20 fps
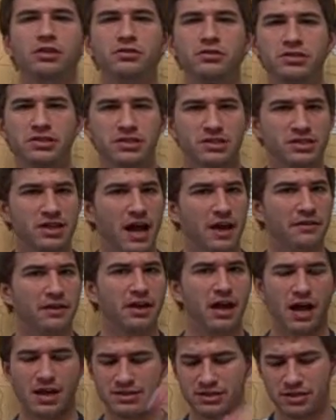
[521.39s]
use to sign the
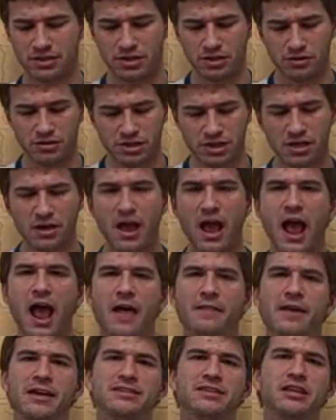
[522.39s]
Constitution,
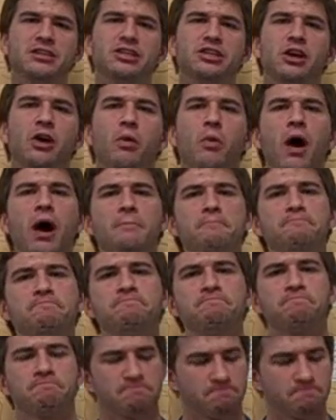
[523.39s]
and they said, you know what?